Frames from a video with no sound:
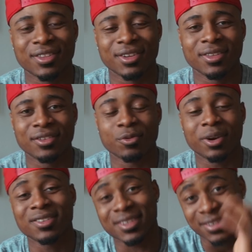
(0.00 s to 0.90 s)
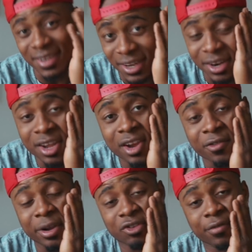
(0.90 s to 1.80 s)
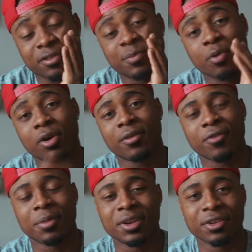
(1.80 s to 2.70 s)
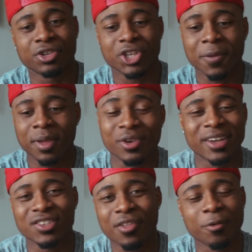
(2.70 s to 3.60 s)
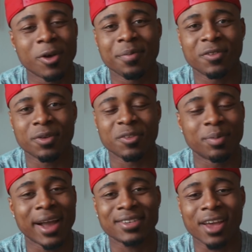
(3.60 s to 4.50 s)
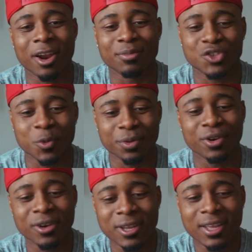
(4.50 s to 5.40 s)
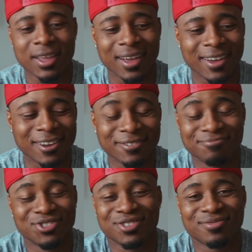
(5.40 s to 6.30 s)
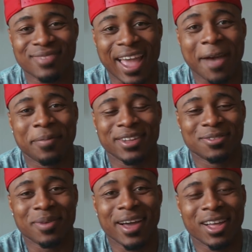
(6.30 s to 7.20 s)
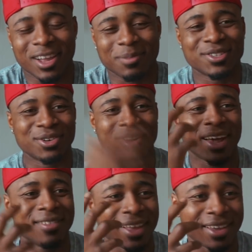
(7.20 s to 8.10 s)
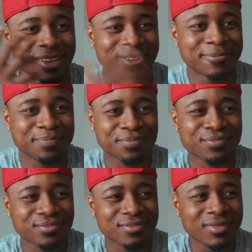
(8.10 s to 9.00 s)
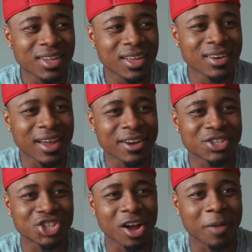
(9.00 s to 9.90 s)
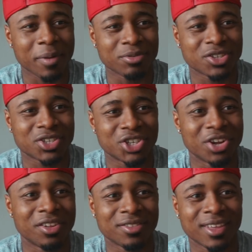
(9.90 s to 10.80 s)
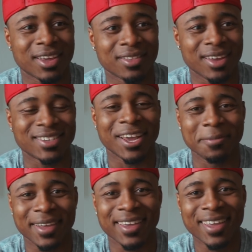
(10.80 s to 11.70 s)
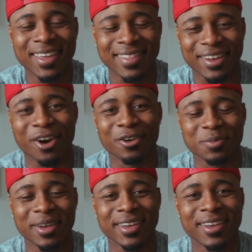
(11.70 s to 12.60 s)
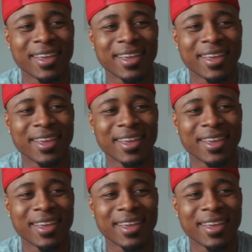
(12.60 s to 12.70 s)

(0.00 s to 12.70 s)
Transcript: the, the 2016 Range Rover Sport from the dealership. You guys saw the whip, it's, it's blacked out. I'm super uh, just happy to buy it. Like I'm still kind of like, not in shock, but I'm just chilling thinking like, damn, like that car is mine.